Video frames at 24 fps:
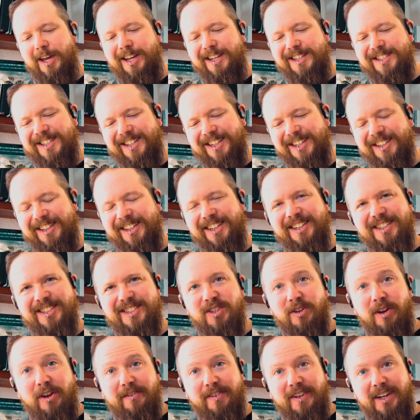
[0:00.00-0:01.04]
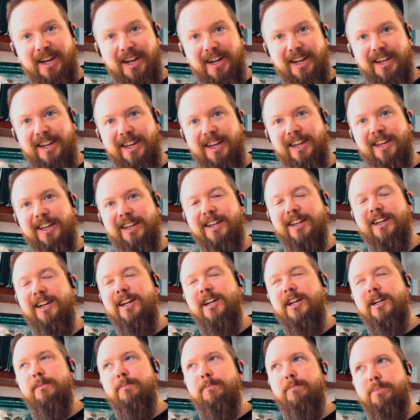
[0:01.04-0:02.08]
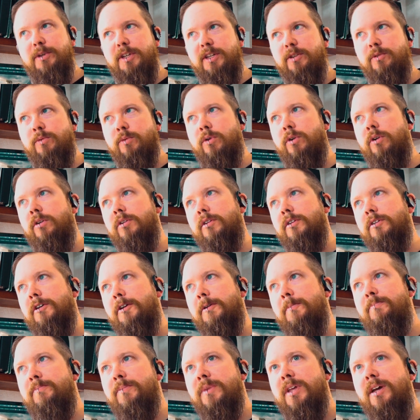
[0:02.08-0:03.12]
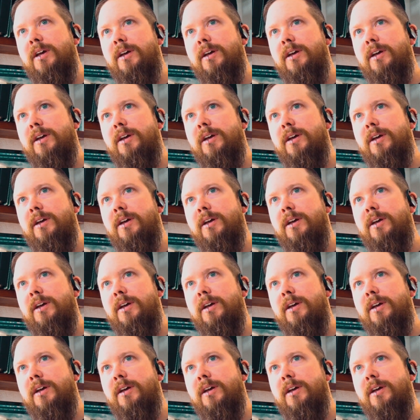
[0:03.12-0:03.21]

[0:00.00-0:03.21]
so I've got a bead roller